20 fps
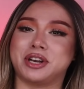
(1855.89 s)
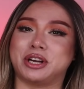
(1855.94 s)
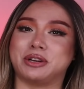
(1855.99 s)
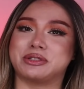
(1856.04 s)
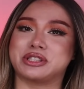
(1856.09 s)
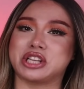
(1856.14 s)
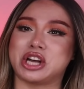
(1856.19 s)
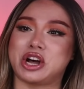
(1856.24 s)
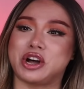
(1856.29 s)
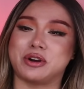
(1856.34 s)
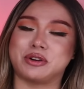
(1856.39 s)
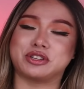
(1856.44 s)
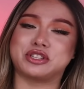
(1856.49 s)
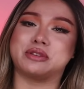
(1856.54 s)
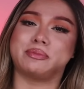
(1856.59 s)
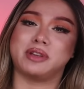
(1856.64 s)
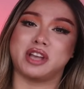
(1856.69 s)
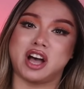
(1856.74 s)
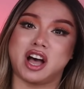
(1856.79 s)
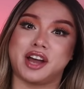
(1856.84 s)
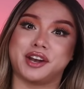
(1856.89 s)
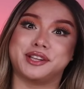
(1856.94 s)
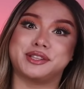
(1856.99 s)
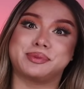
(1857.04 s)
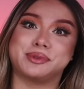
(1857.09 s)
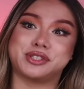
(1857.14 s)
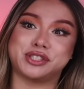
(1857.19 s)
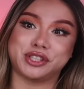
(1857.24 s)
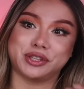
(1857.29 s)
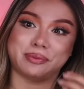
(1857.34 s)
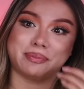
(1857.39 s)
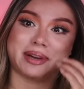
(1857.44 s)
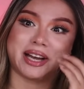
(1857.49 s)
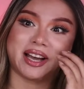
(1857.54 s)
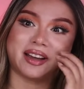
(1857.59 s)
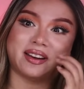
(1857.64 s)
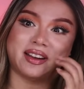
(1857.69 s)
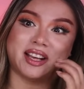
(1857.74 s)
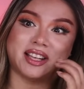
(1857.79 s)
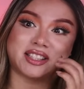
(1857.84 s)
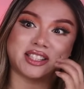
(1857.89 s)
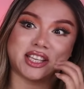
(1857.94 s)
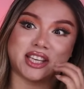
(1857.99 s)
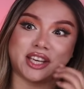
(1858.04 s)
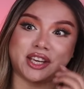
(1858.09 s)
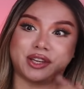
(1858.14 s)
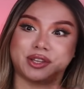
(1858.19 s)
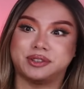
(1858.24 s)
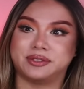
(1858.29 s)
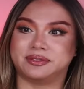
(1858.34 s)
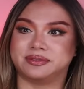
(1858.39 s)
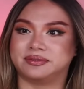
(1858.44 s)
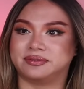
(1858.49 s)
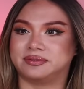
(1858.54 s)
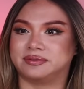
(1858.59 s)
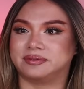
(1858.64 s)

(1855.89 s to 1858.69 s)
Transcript: Minogue song, to be honest with you, but it's cute.